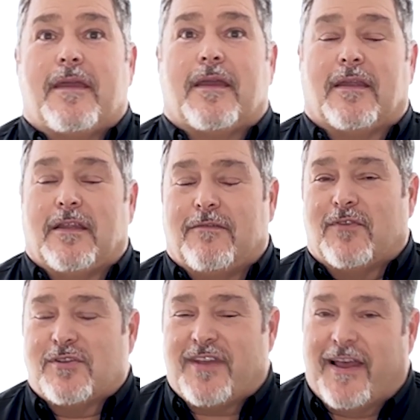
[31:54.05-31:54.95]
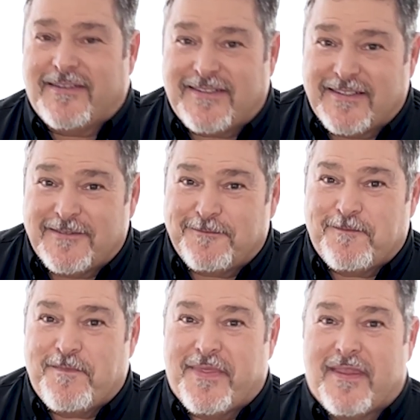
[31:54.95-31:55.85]
And then in verse 19,
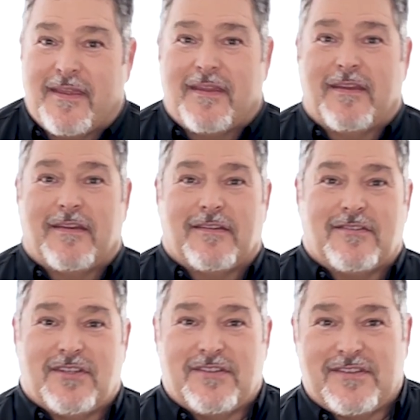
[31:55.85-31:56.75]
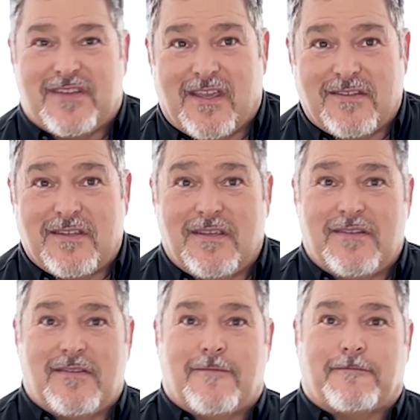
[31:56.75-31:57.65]
Jesus says this